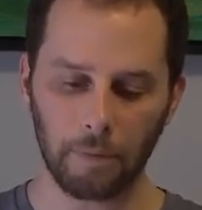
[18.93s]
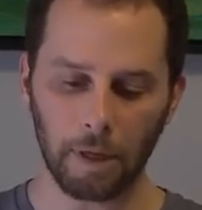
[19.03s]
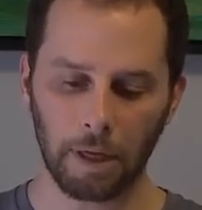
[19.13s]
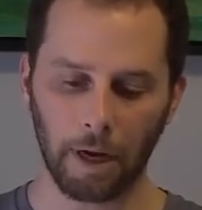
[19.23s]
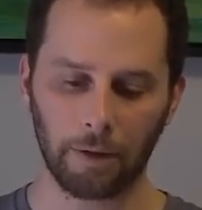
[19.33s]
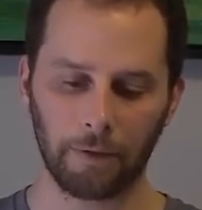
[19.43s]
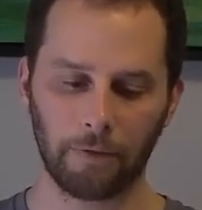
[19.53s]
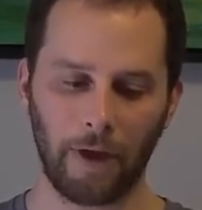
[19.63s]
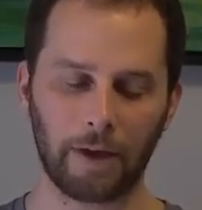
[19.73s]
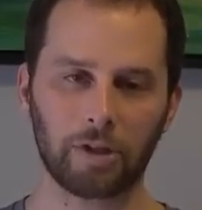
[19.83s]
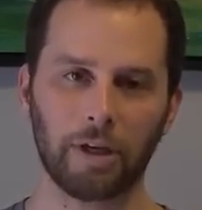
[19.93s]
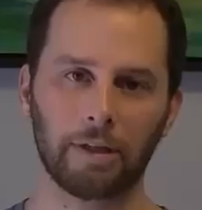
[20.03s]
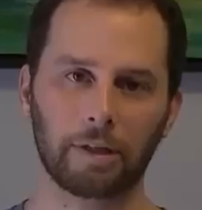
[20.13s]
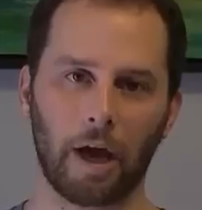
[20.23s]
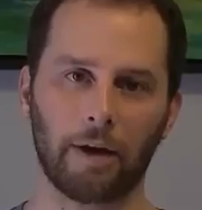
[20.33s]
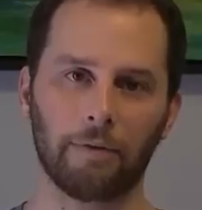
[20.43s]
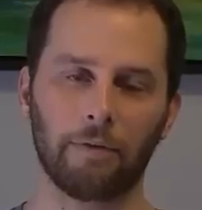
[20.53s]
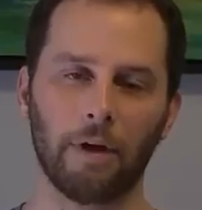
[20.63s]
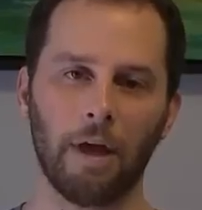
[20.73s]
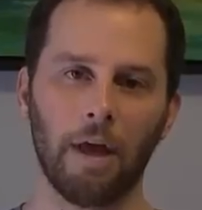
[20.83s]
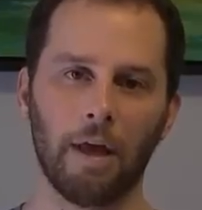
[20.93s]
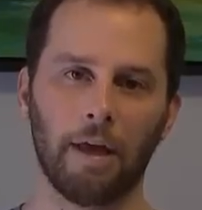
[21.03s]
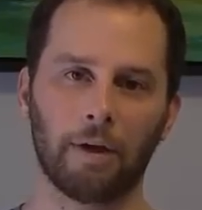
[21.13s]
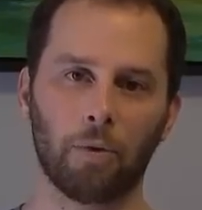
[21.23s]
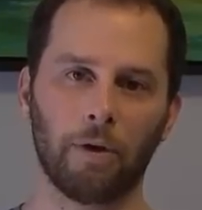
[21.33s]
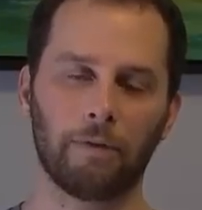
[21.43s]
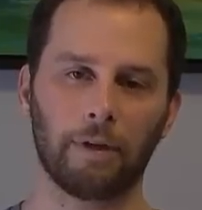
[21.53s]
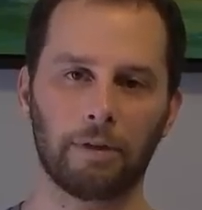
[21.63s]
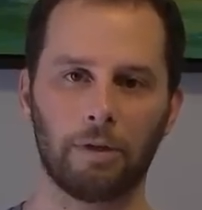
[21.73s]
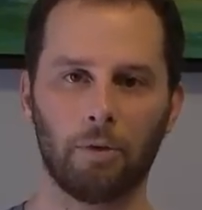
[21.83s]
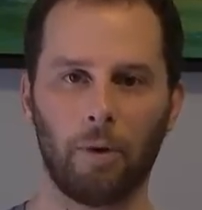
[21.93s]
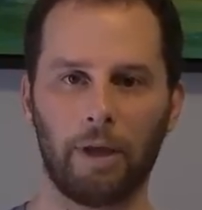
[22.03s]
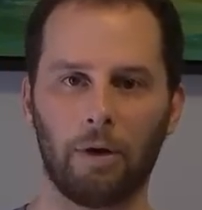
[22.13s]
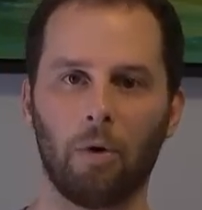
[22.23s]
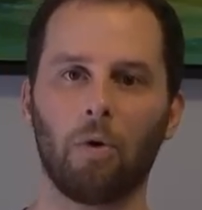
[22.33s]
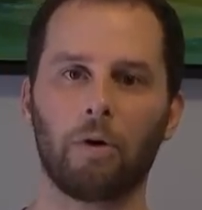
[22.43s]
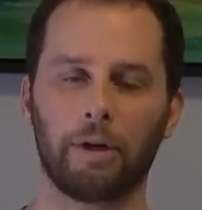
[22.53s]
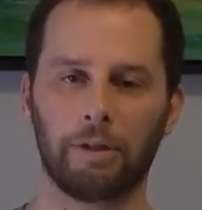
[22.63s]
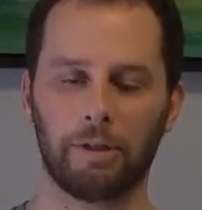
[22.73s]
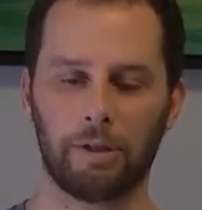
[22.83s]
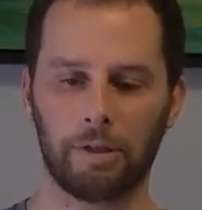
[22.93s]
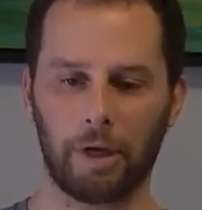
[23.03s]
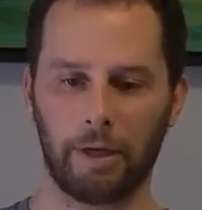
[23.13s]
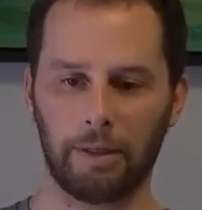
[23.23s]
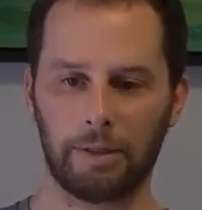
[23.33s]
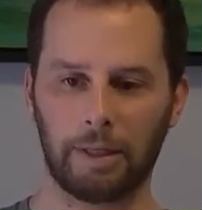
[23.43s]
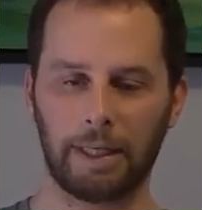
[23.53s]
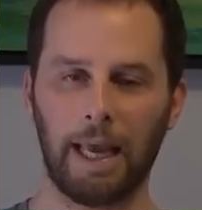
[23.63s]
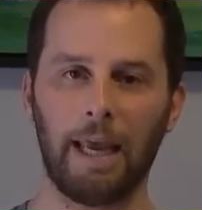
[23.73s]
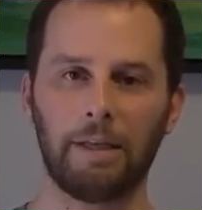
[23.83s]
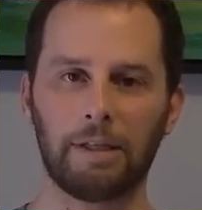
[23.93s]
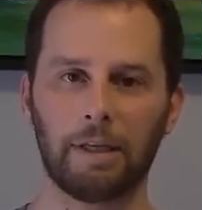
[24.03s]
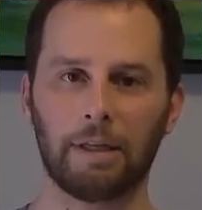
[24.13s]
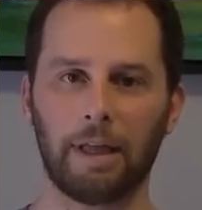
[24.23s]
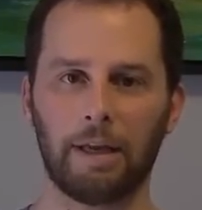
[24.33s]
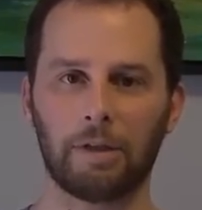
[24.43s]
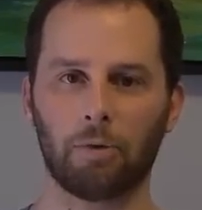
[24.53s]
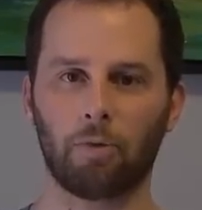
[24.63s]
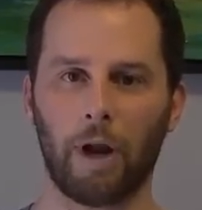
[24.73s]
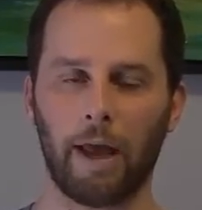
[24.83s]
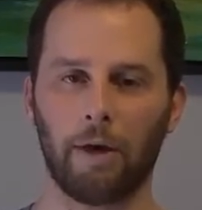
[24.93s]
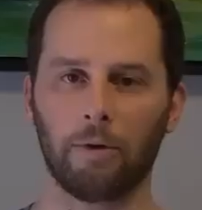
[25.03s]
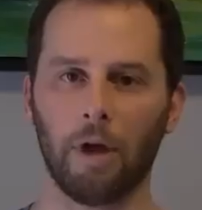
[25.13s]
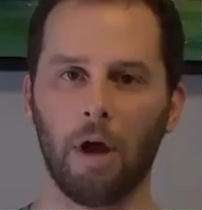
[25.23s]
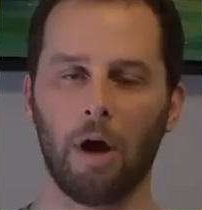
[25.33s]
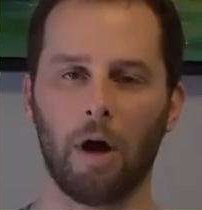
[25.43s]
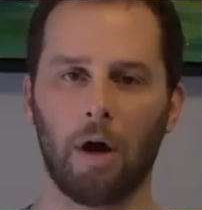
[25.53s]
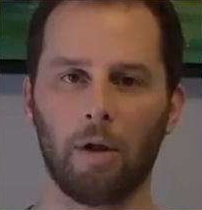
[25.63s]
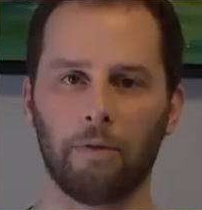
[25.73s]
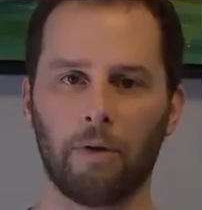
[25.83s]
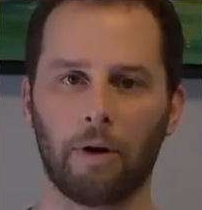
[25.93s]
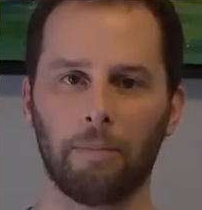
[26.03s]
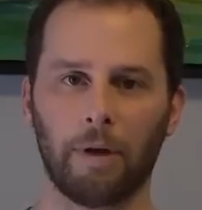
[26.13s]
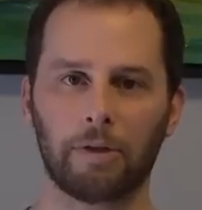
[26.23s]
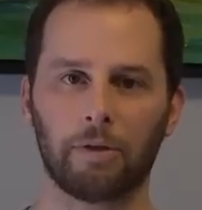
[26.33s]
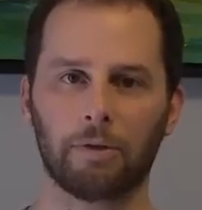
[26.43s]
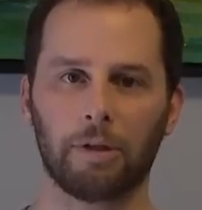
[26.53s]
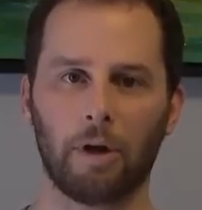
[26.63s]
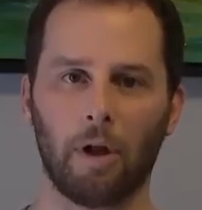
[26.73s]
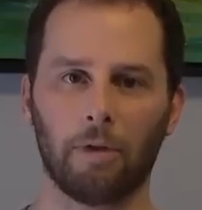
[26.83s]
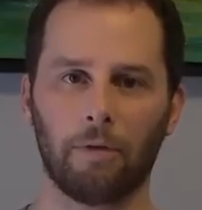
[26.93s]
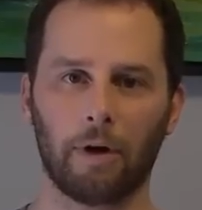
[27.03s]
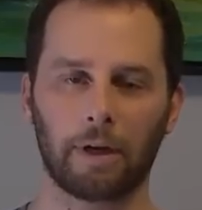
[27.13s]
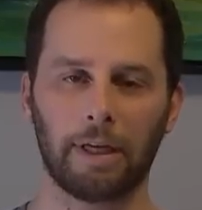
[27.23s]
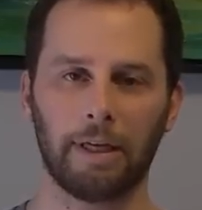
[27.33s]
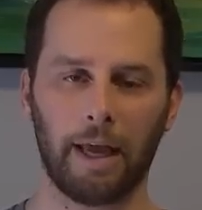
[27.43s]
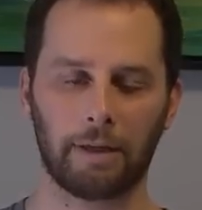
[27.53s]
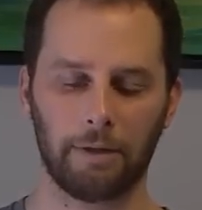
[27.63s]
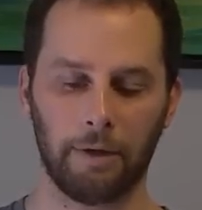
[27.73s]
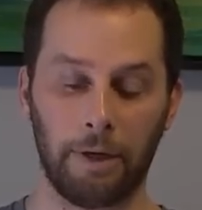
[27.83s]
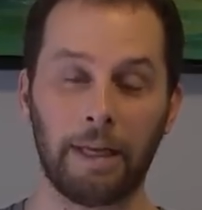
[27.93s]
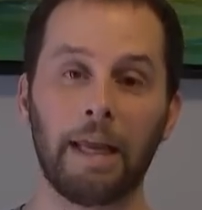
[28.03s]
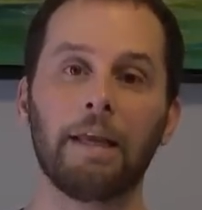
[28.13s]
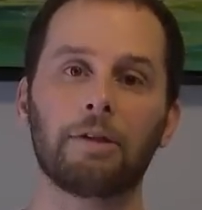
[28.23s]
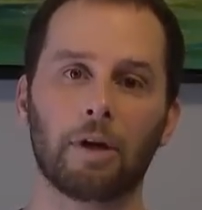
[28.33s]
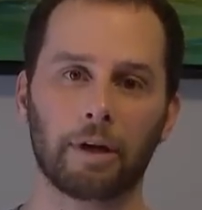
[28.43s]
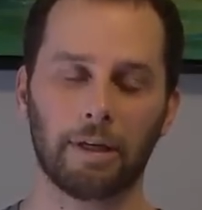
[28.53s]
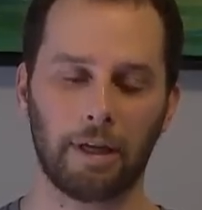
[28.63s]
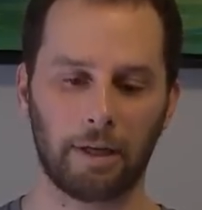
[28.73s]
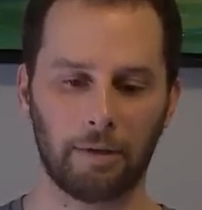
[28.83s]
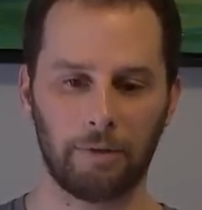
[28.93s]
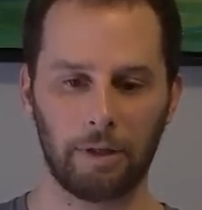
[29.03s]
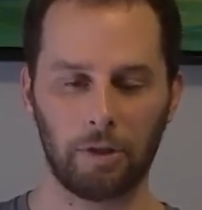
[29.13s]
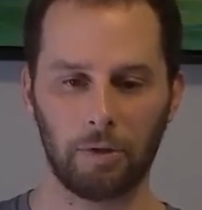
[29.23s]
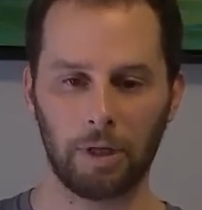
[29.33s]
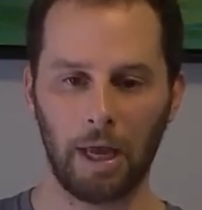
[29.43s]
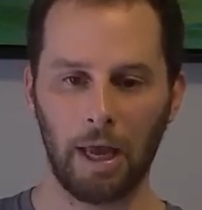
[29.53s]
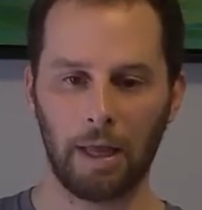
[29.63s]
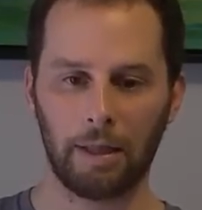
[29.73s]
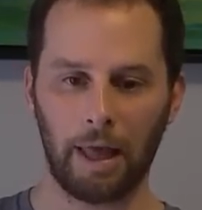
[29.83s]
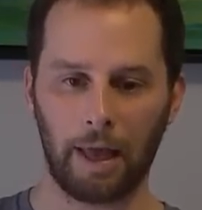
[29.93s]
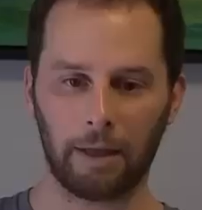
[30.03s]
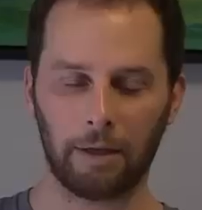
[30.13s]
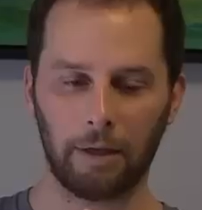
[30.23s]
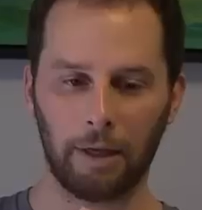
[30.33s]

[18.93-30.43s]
You know, the fascia is kind of equivalent to the way an orange is designed. It's the casing that is around all of our muscles and all of our connective, it is our connective tissues that